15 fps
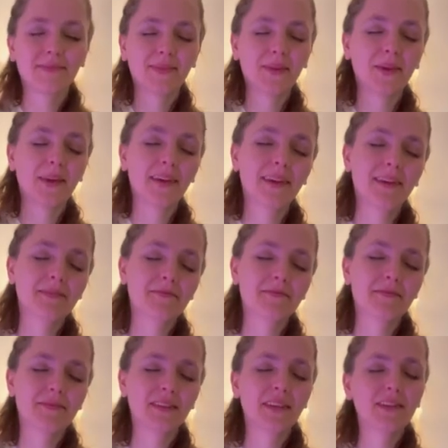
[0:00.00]
Okay,
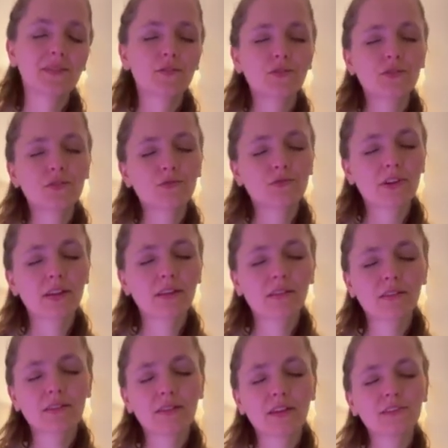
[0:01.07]
that's your strength,
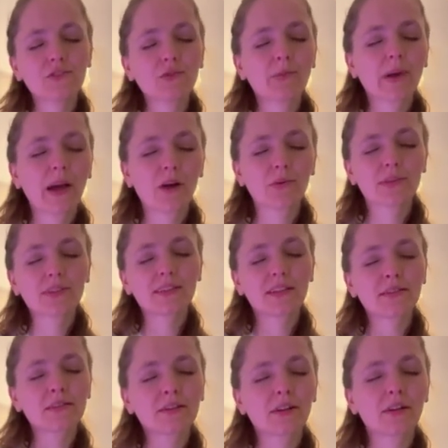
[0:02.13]
that's your power
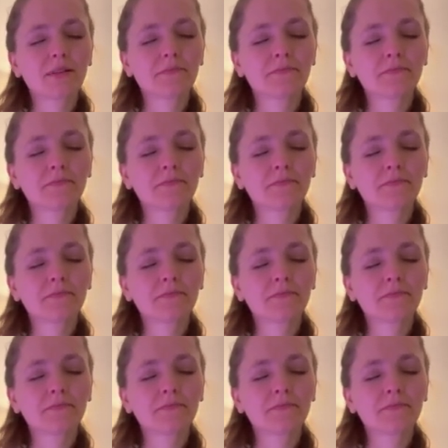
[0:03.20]
center.